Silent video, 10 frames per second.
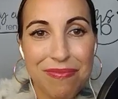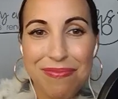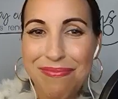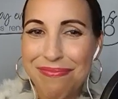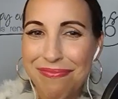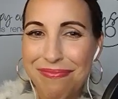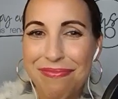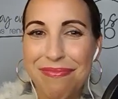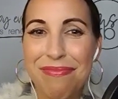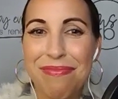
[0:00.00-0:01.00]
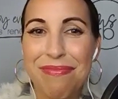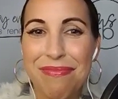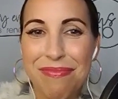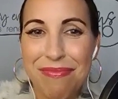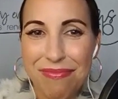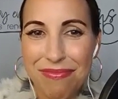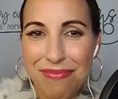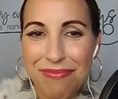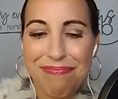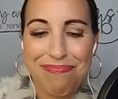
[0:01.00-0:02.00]

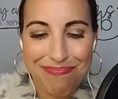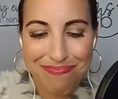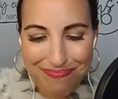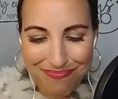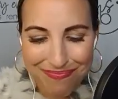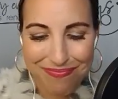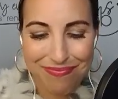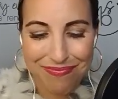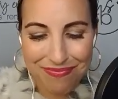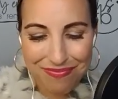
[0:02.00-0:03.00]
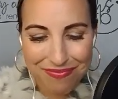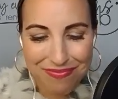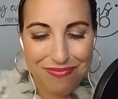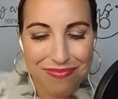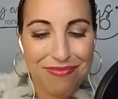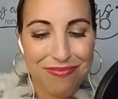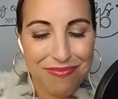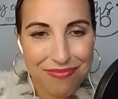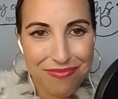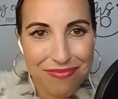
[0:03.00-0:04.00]

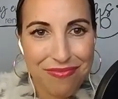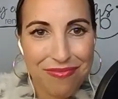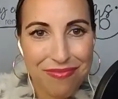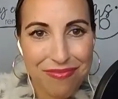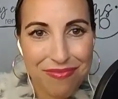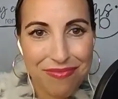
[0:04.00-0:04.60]
(not speaking)